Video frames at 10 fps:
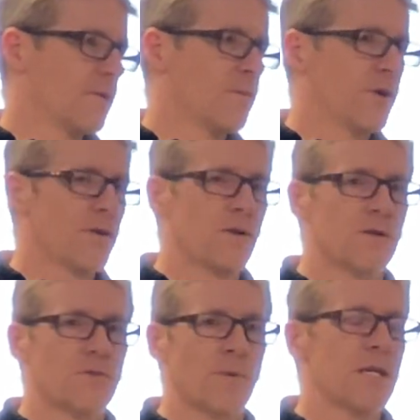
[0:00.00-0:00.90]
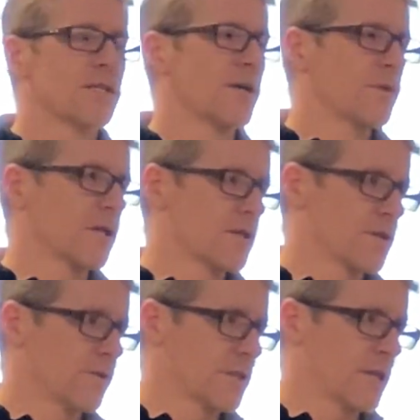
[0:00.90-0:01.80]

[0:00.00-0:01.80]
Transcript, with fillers: But there's ways that we can slow it